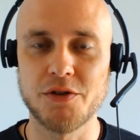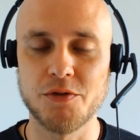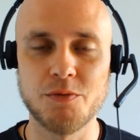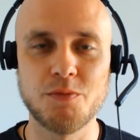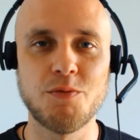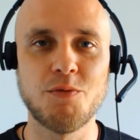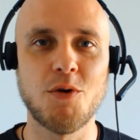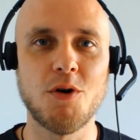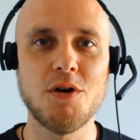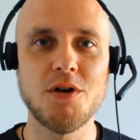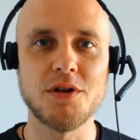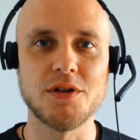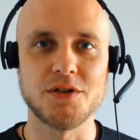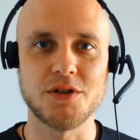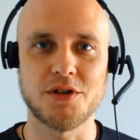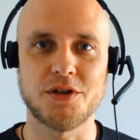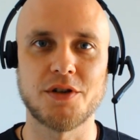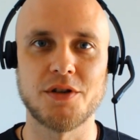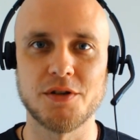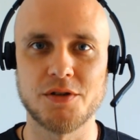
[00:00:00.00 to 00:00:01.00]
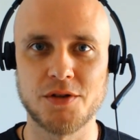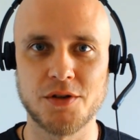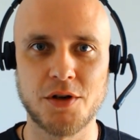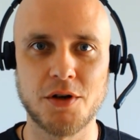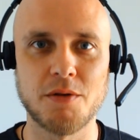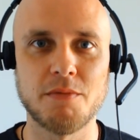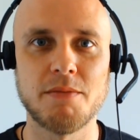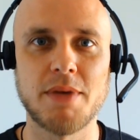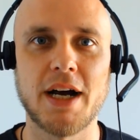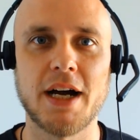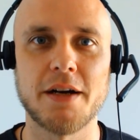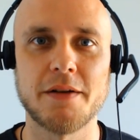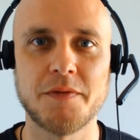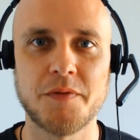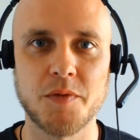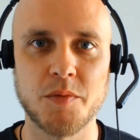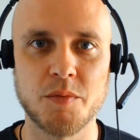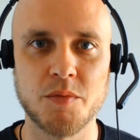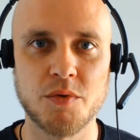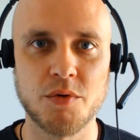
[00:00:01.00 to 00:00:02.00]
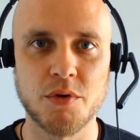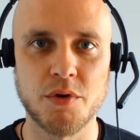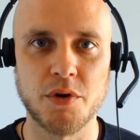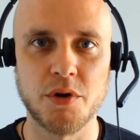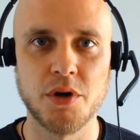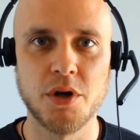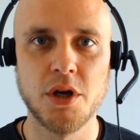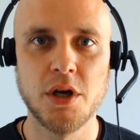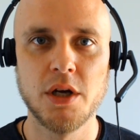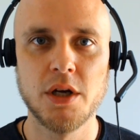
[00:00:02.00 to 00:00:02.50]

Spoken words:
You want her to come back for more.